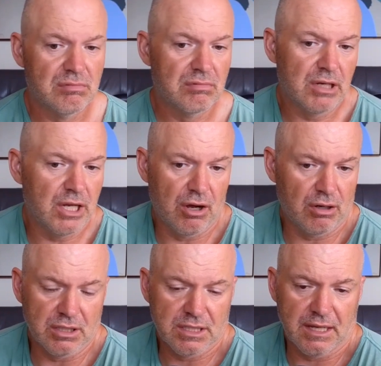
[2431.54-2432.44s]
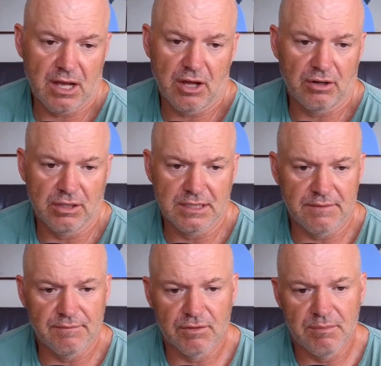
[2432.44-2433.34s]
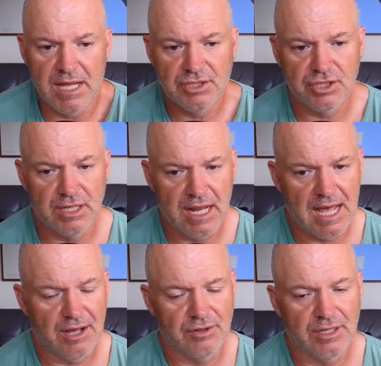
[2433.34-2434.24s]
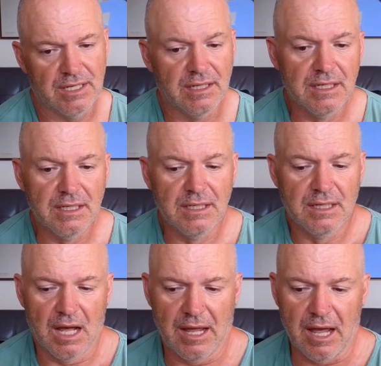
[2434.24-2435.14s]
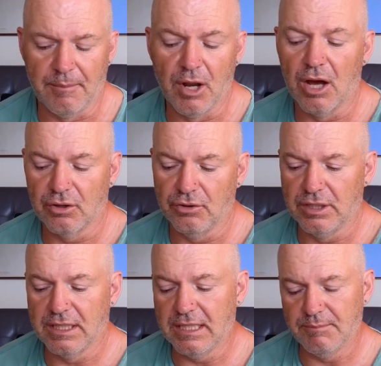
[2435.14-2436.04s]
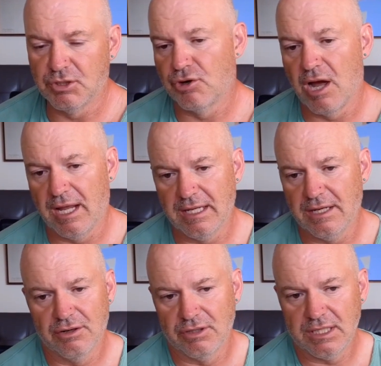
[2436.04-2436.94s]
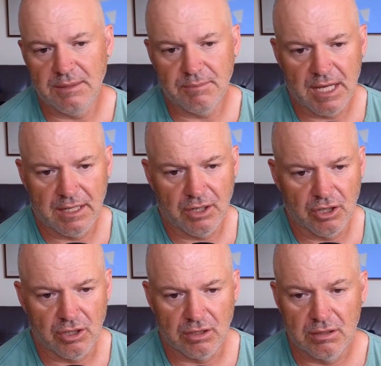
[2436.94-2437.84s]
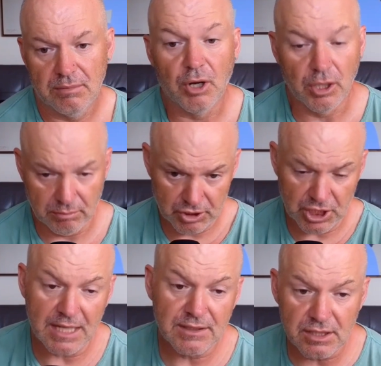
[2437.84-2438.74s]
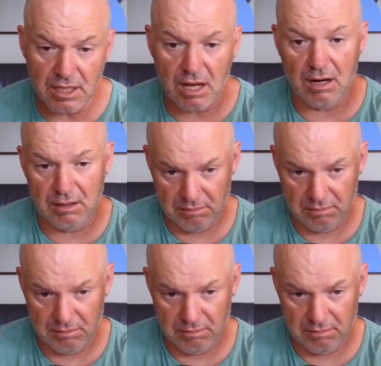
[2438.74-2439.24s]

because I got all this information now that I'm not going to keep trying here and keep getting hurt. But chances are